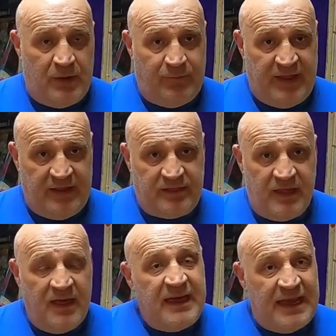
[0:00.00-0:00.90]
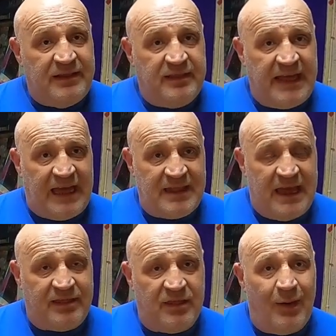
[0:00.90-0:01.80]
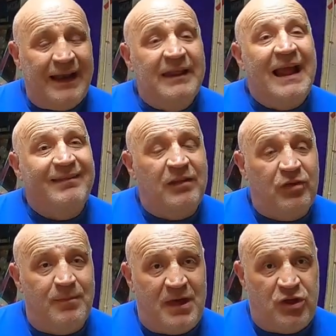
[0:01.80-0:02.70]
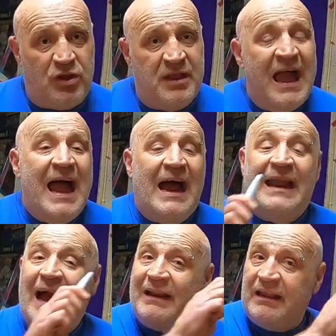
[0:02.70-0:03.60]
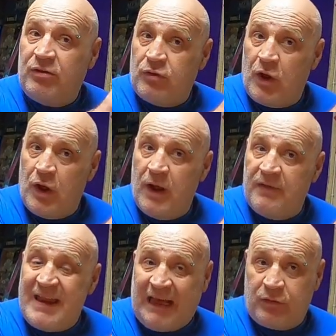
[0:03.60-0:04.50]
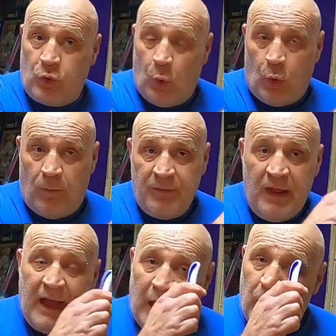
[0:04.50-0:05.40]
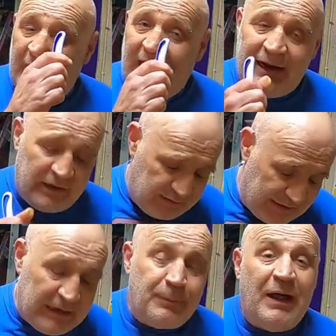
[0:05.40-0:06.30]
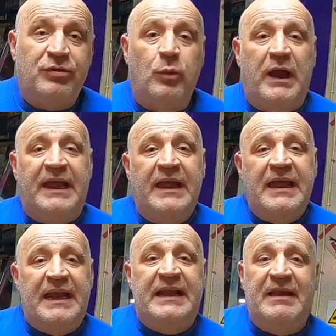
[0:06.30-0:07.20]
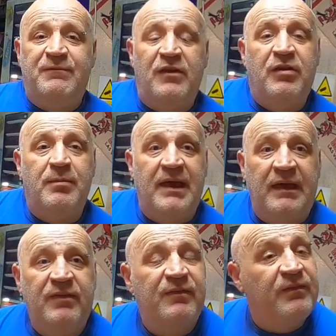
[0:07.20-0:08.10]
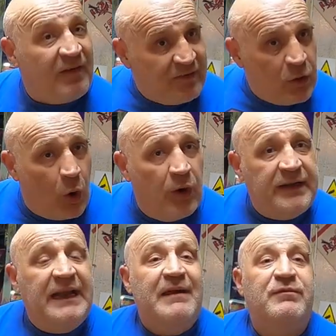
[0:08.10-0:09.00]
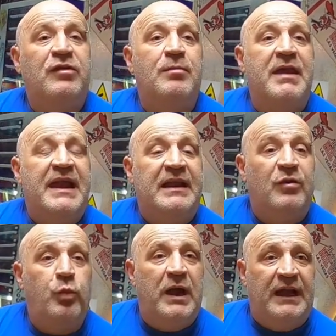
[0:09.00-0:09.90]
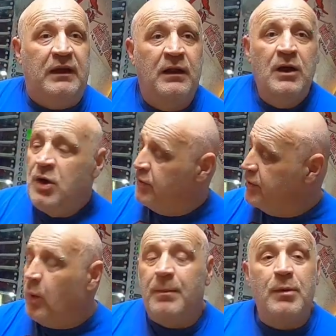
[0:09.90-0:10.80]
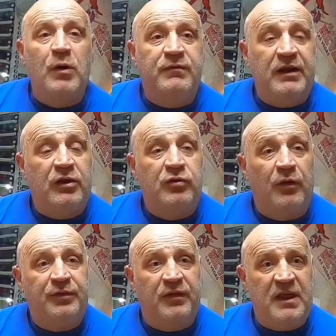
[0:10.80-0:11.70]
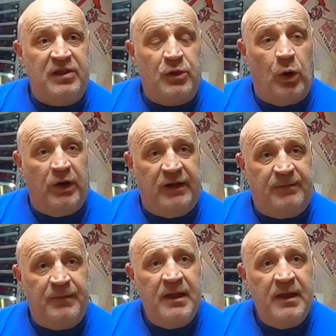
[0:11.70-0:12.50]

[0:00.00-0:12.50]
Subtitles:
built this in Skegness. So Alan had this commission and had it next door, and when Alan sadly passed away, he left it to me, very kindly left it to me in his will, so I moved it across to this side.